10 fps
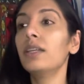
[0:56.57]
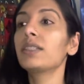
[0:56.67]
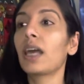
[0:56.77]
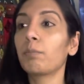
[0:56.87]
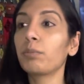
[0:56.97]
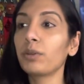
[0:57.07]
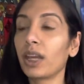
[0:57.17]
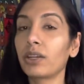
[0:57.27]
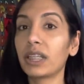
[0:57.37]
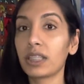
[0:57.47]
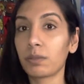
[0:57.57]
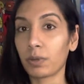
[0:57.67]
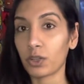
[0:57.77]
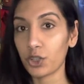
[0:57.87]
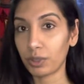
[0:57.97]
temporary
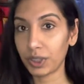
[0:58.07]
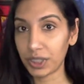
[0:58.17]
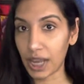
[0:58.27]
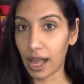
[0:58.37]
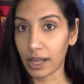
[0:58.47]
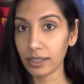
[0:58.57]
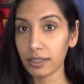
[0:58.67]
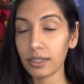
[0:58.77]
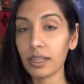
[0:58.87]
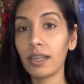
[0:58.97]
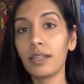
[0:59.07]
spiritual attacks,